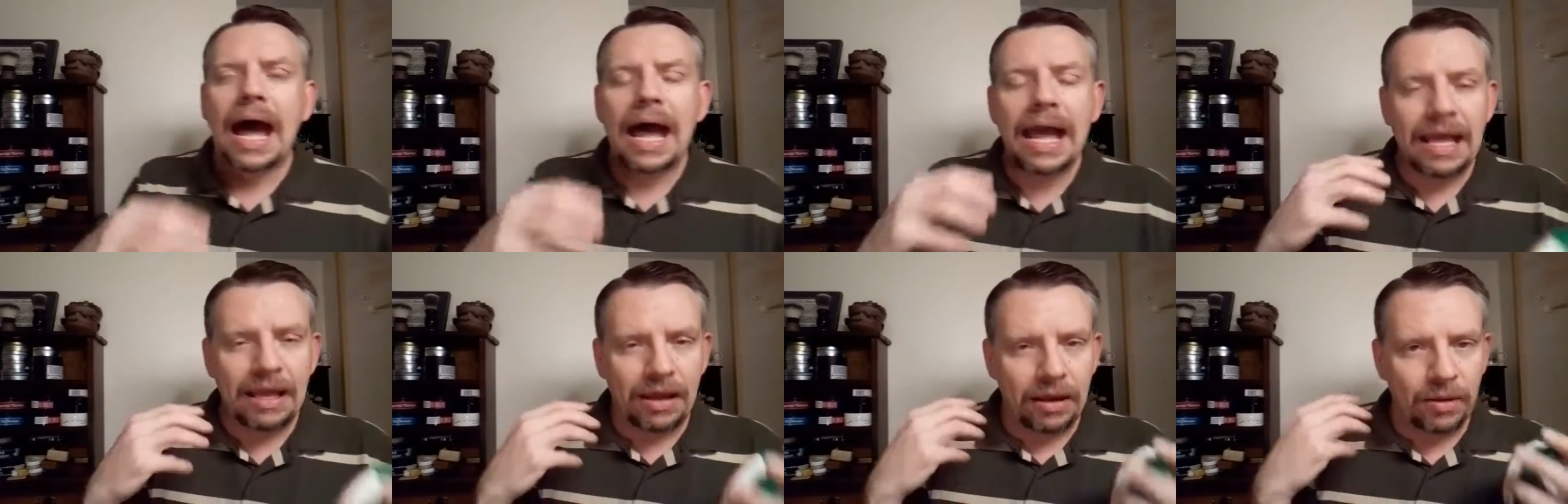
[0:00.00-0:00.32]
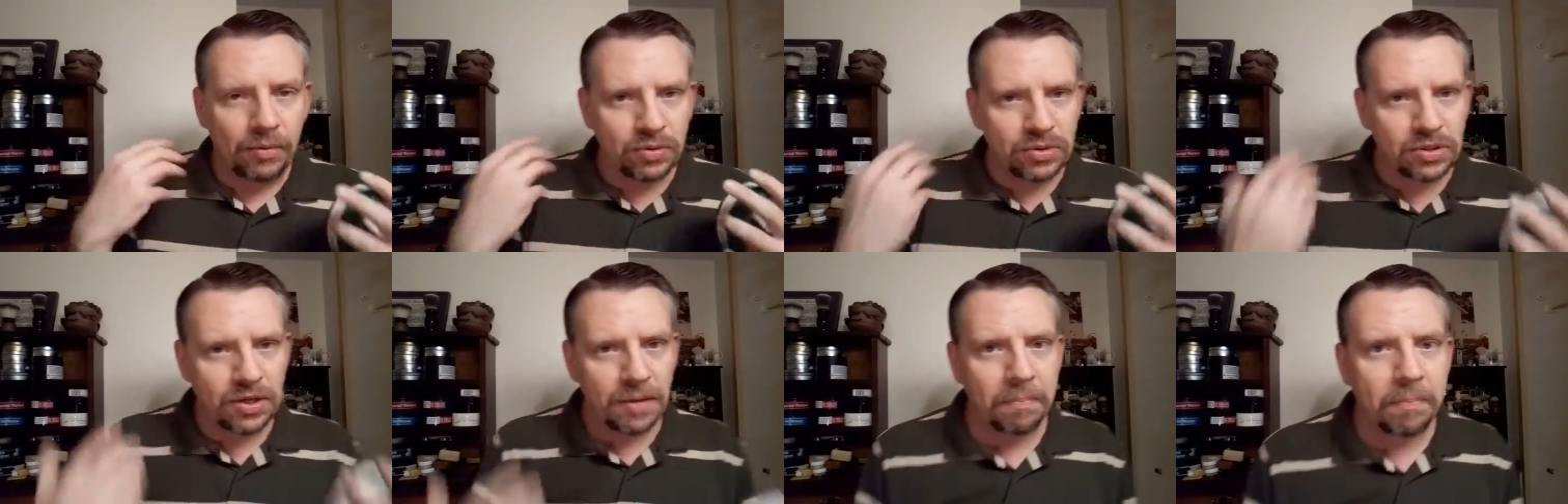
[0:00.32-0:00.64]

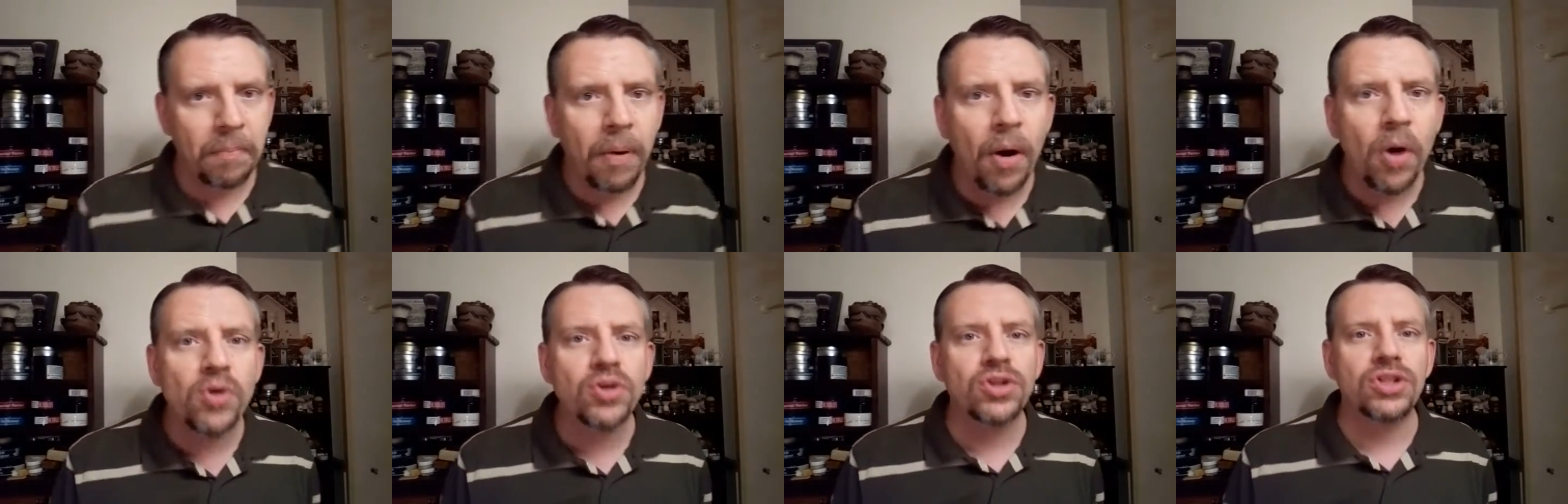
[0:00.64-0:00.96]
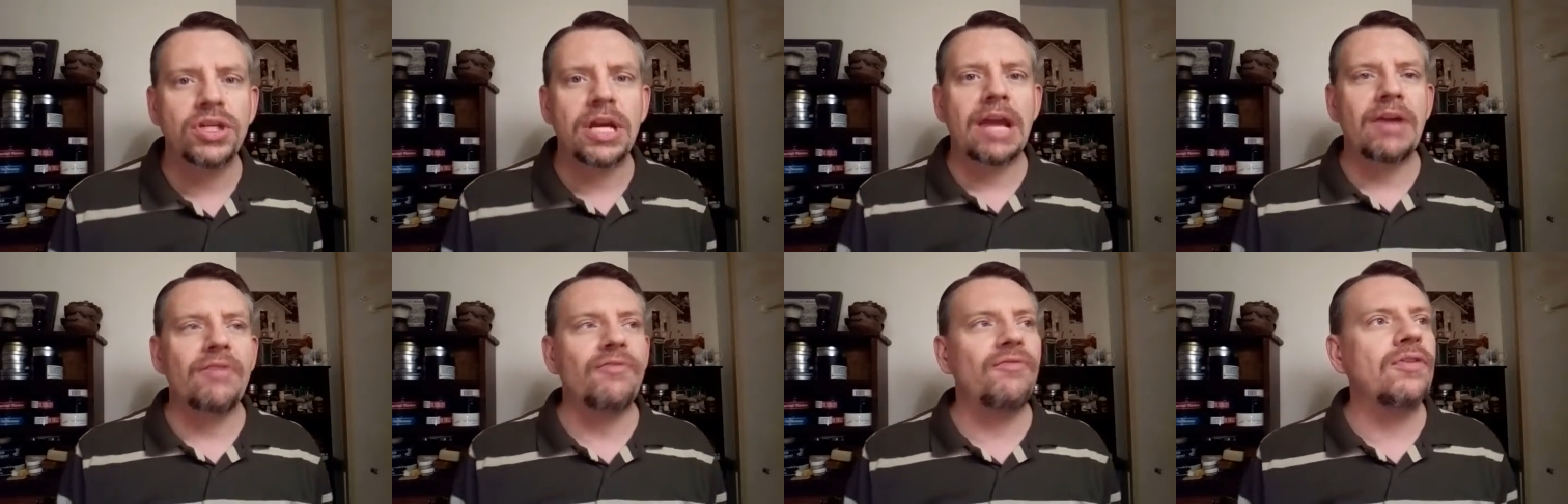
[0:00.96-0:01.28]
it was a
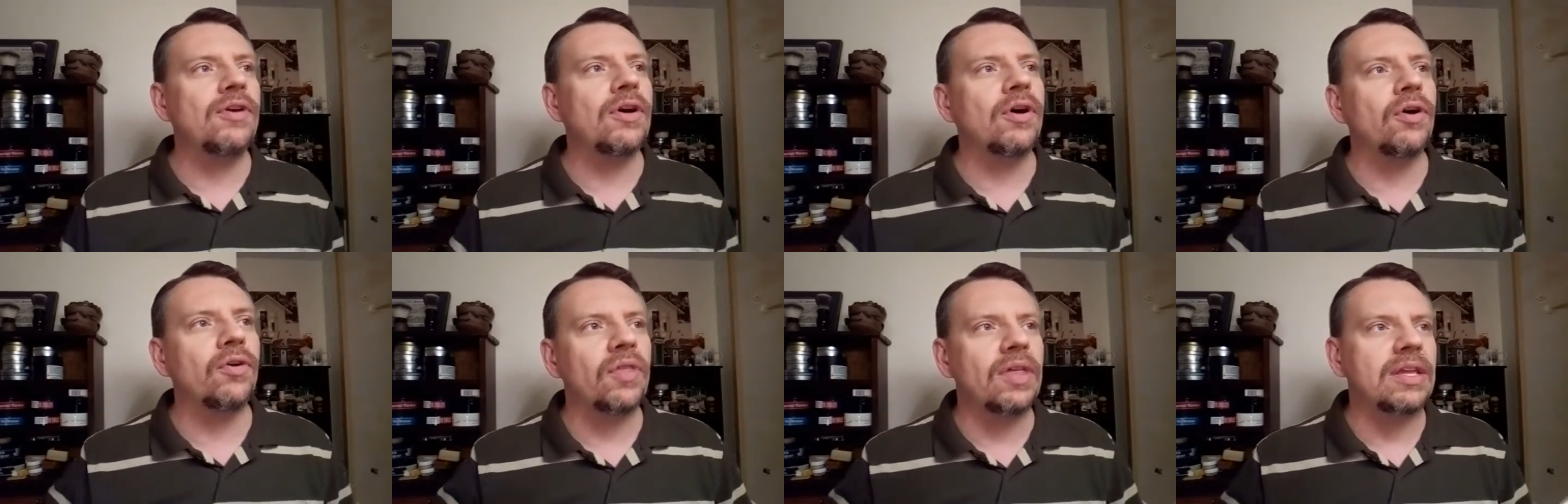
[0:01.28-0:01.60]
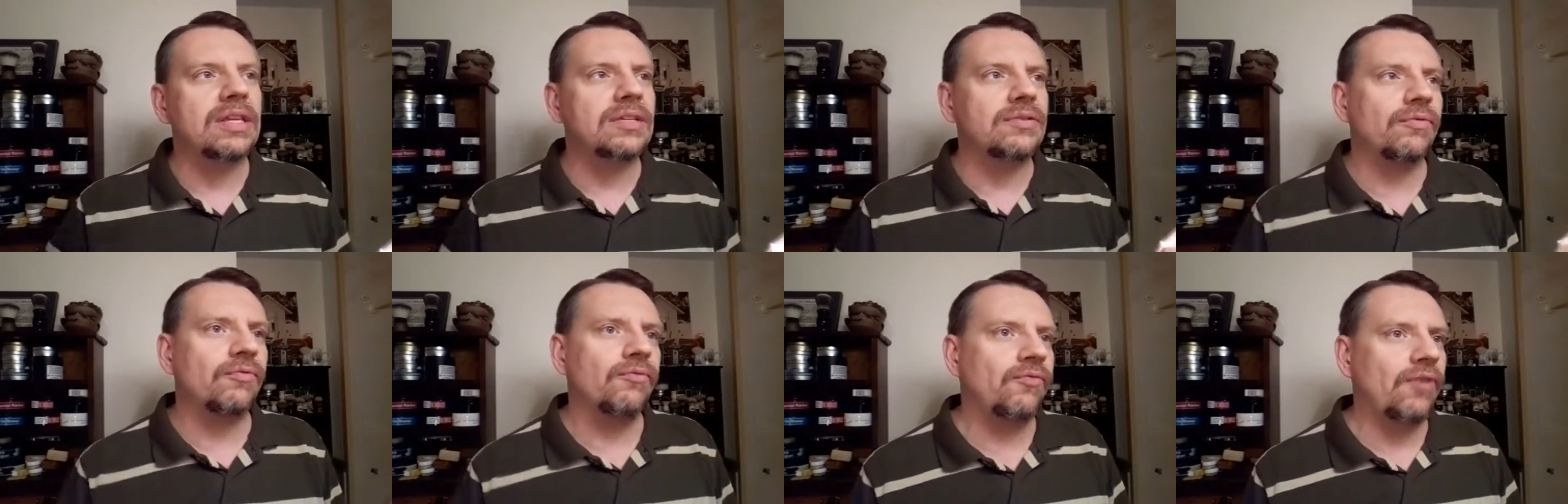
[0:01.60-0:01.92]
post-shave feel
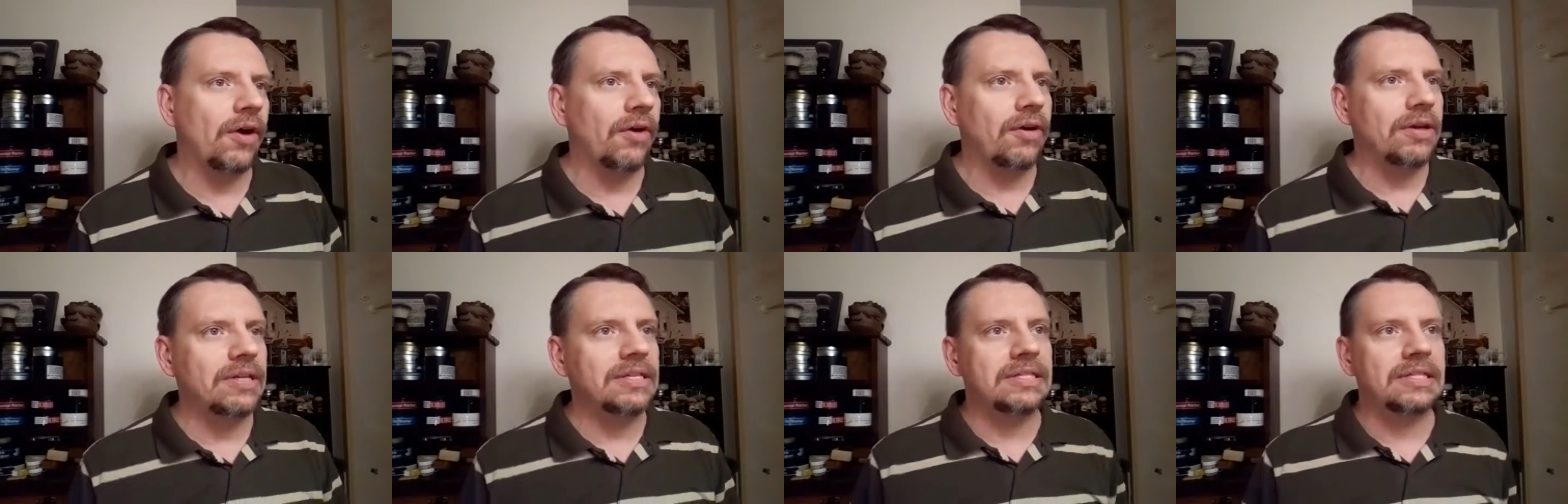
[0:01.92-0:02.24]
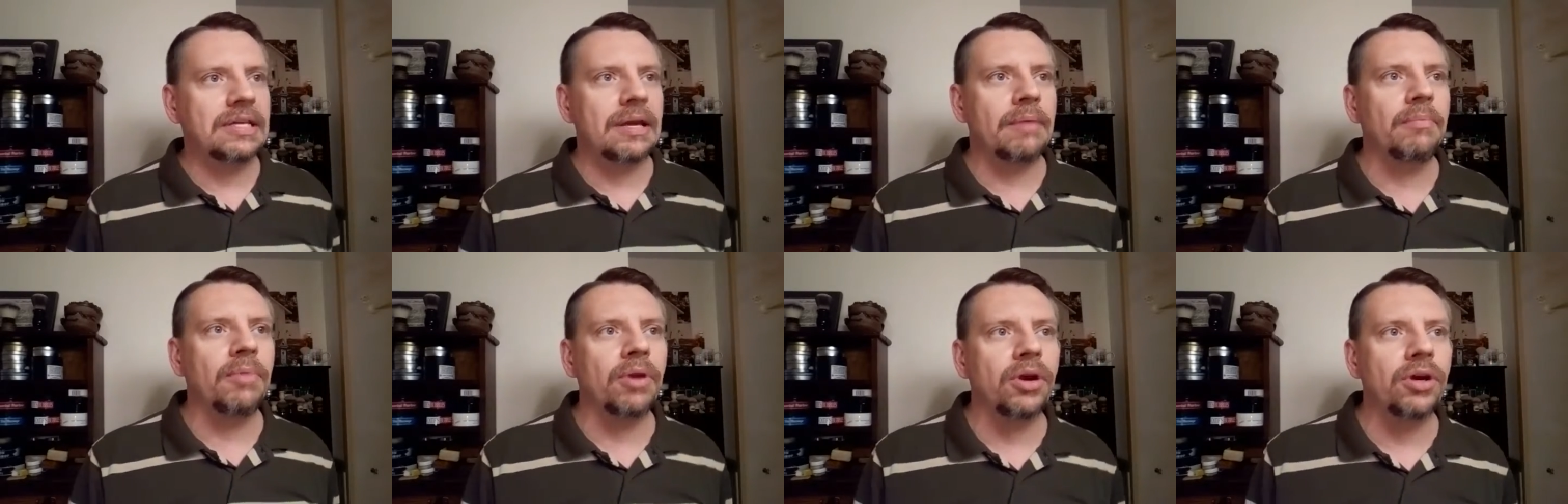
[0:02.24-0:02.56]
that's very
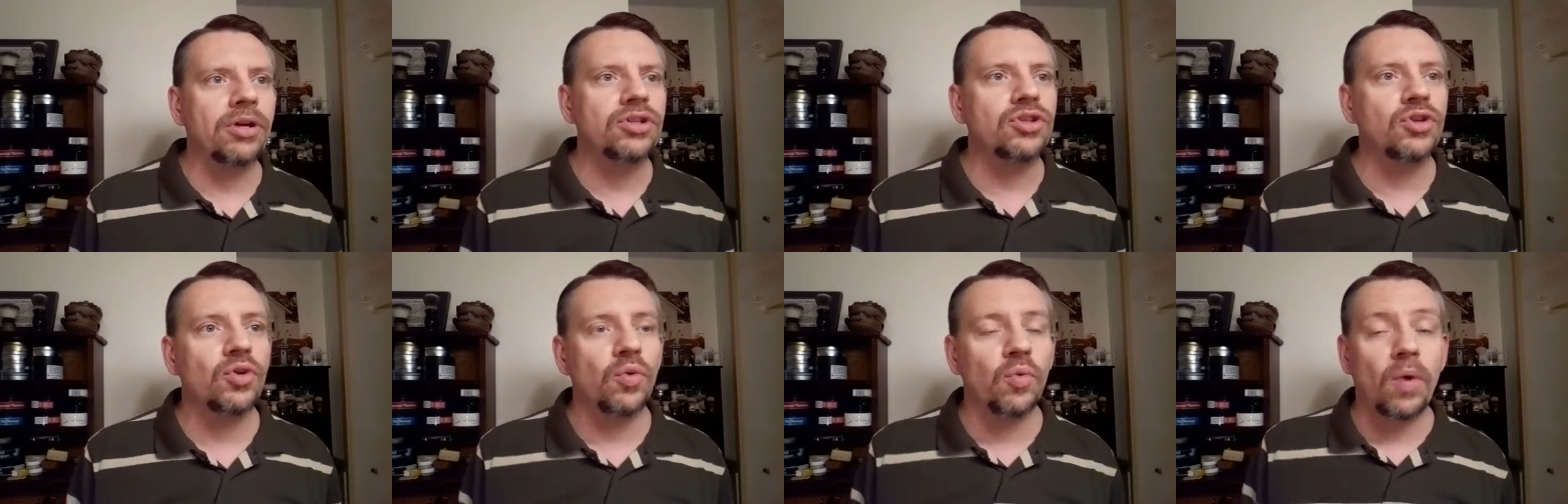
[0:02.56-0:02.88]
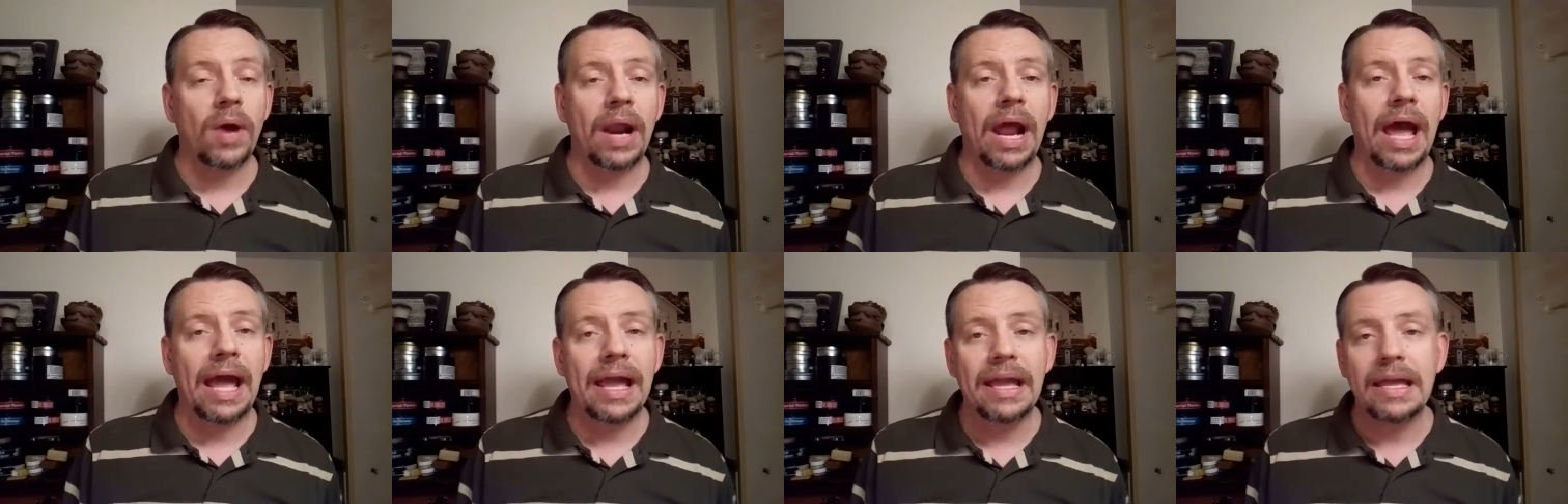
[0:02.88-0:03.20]
similar to
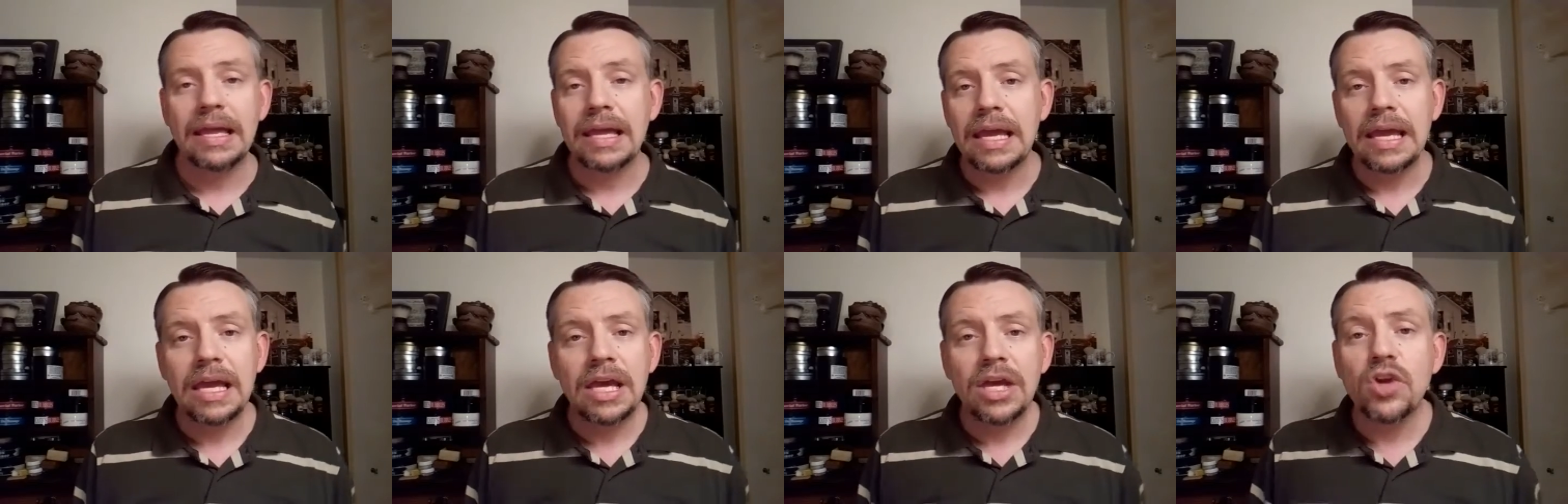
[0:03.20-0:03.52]
what I